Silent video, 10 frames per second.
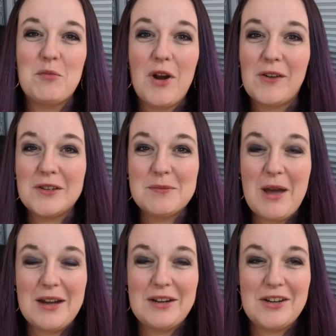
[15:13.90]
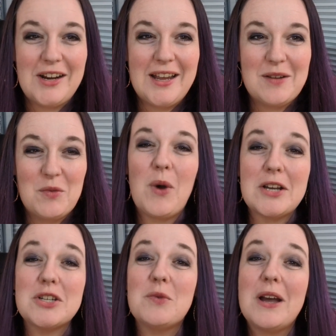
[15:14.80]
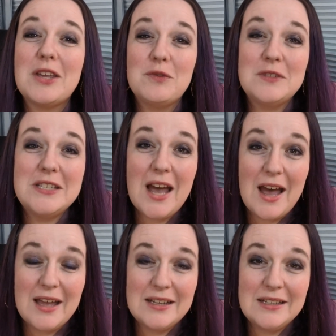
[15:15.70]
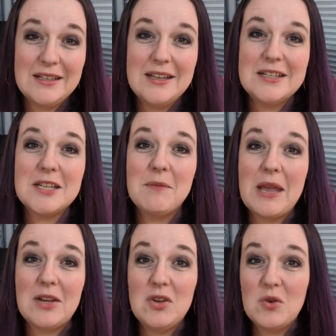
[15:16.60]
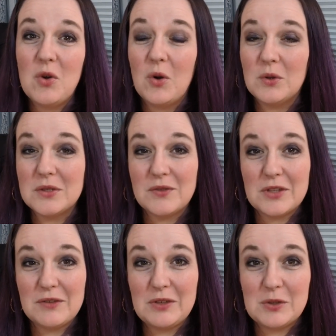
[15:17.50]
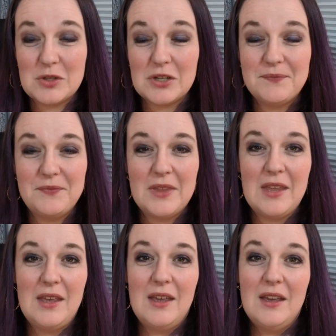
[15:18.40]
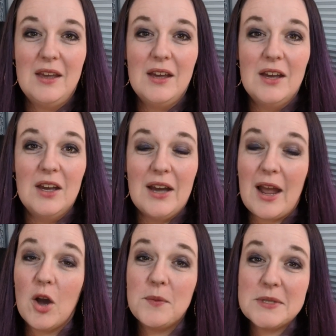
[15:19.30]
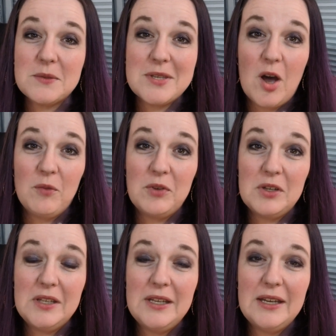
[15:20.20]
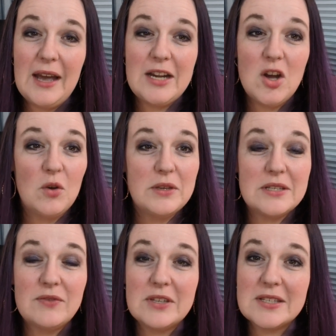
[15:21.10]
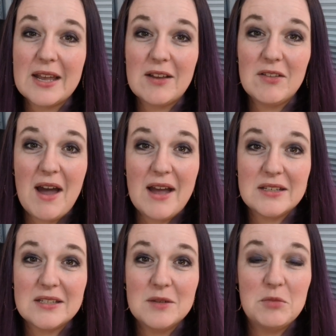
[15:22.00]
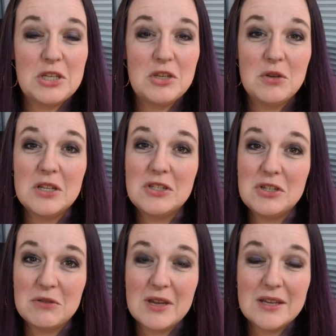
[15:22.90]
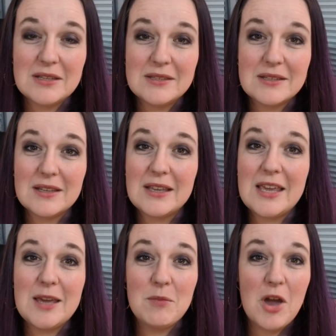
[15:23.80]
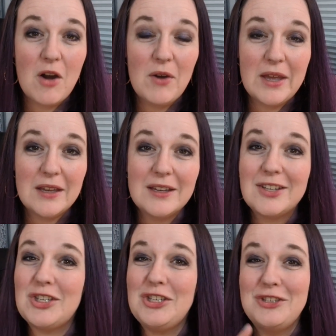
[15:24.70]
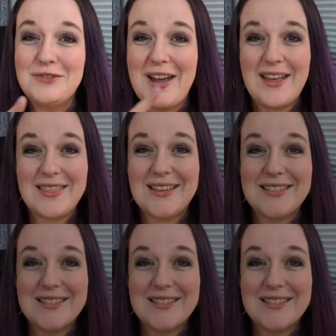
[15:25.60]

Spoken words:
progress monitoring, watching what you've done to make new goals for the future. I hope this was helpful. I know this feels like a lot, but you can do this. Keep going. You've got this.